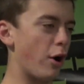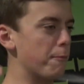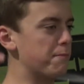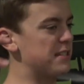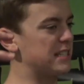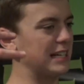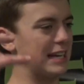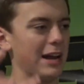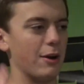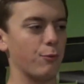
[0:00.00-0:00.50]

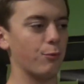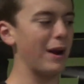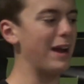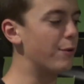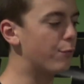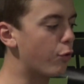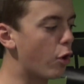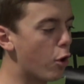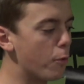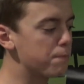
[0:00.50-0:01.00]
ropes, you get
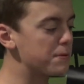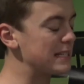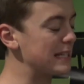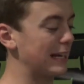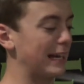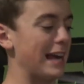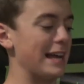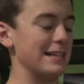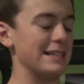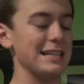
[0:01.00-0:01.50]
red
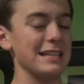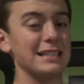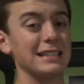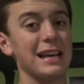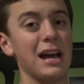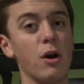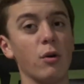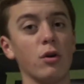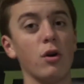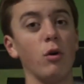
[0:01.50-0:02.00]
ropes. Again,
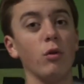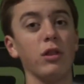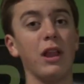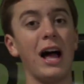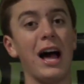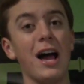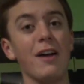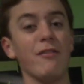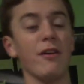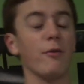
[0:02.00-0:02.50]
discount code
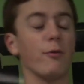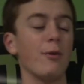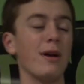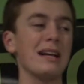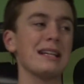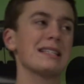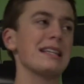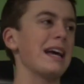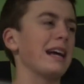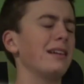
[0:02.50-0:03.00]
live at
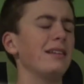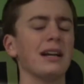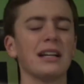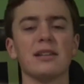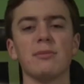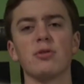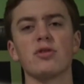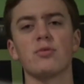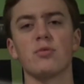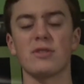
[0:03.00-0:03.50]
Ringside
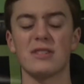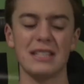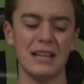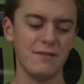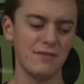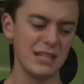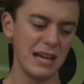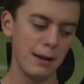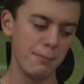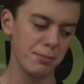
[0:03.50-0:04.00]
Collectibles will
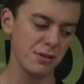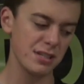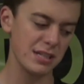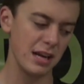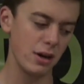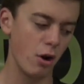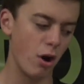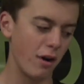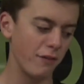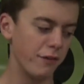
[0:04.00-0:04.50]
save
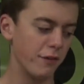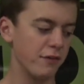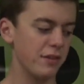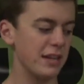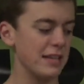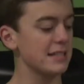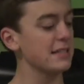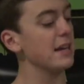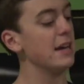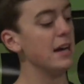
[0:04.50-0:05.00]
10% off of
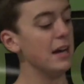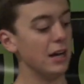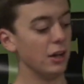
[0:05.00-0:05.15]
this.